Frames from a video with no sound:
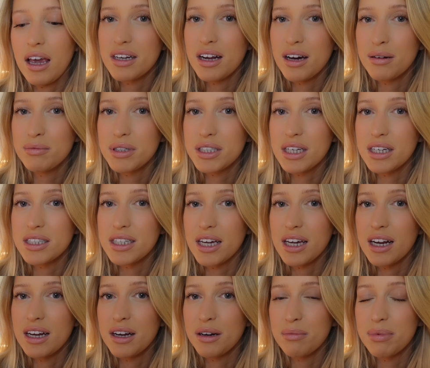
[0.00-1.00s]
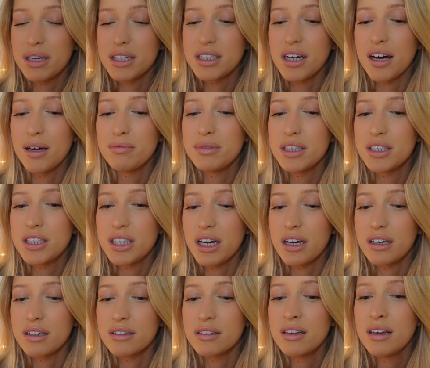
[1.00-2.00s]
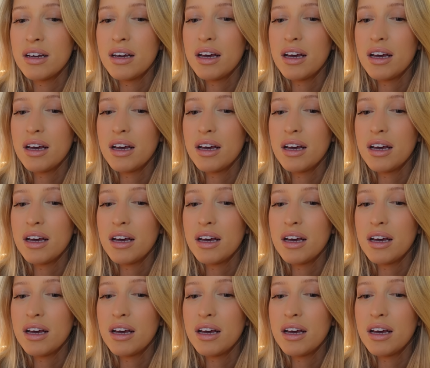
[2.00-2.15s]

Now I'm just going to take a little bit of time to chill,